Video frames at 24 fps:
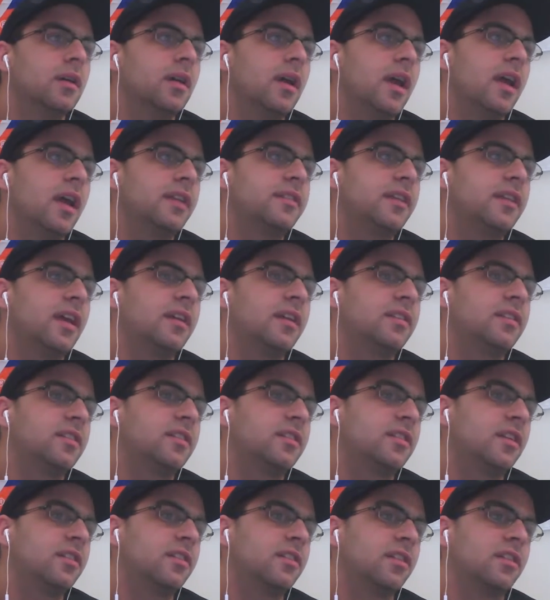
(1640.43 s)
Head-to-head
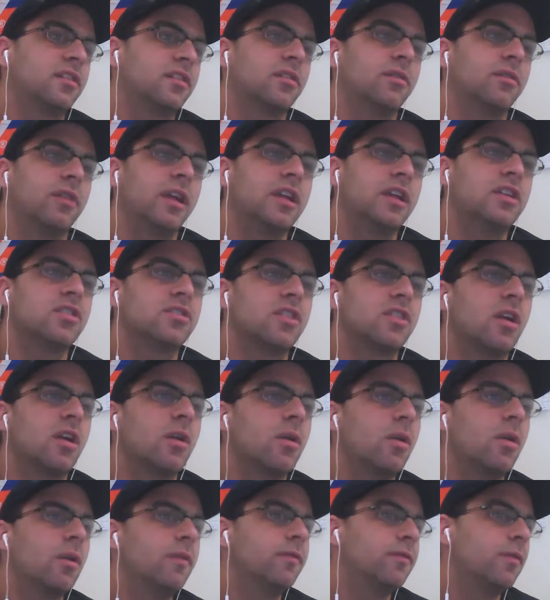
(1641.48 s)
statistics, the Rangers
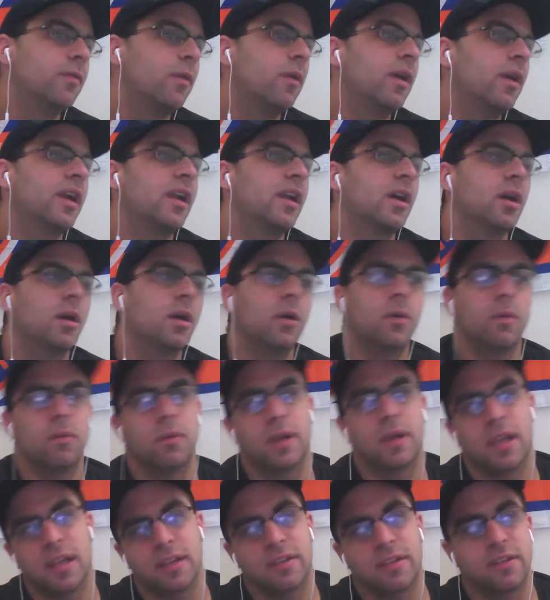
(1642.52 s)
are 4-0
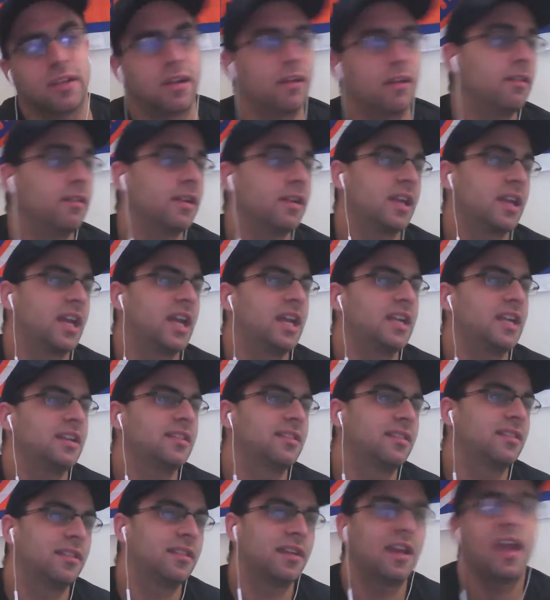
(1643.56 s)
against the
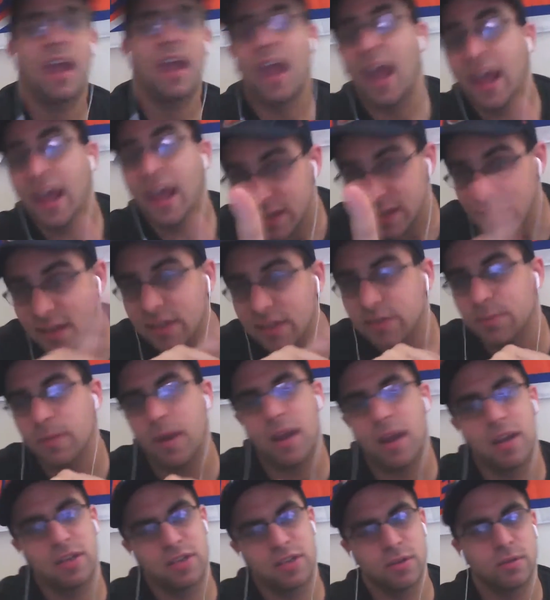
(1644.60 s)
Hurricanes. And these,
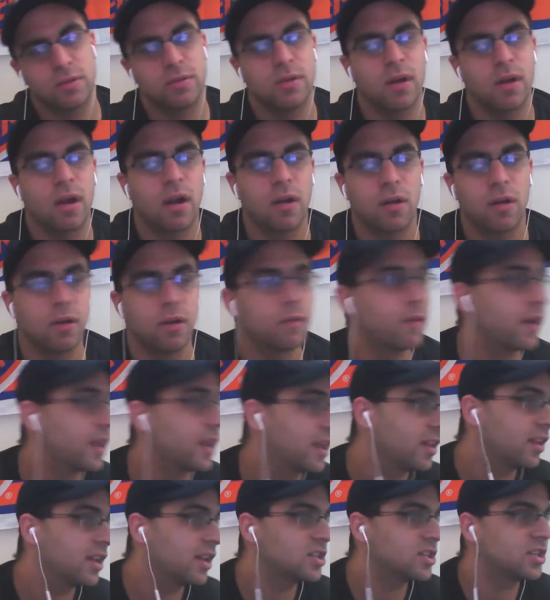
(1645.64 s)
mind you, are all
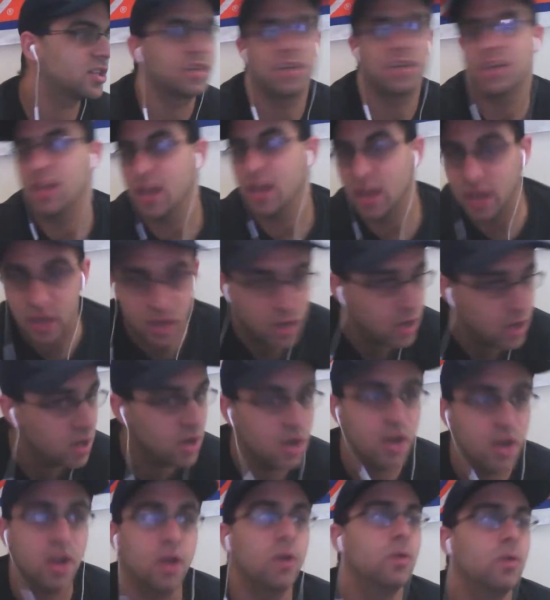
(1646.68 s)
regulation.
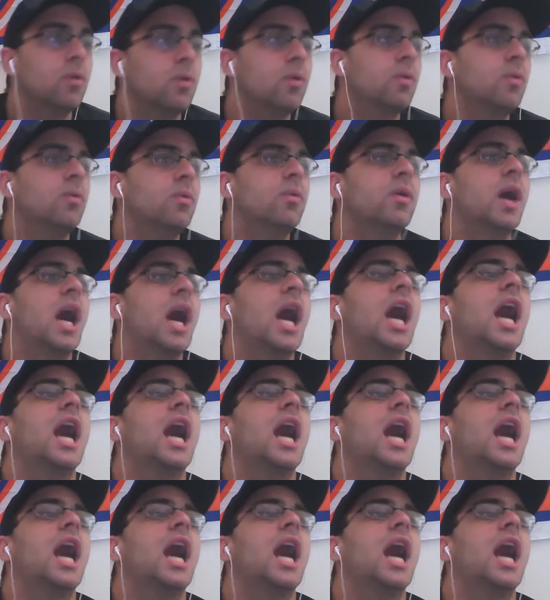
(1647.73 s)
No